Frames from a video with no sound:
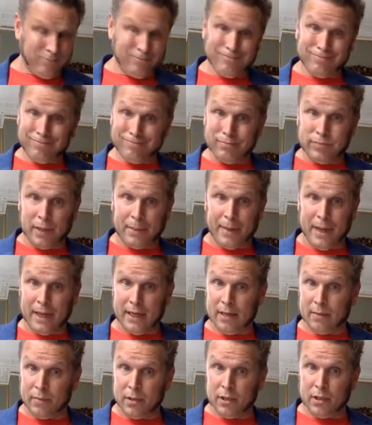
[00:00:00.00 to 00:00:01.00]
depending,
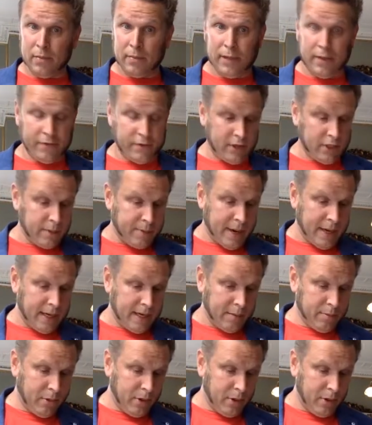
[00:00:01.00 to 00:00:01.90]
presumably, if you're spending money,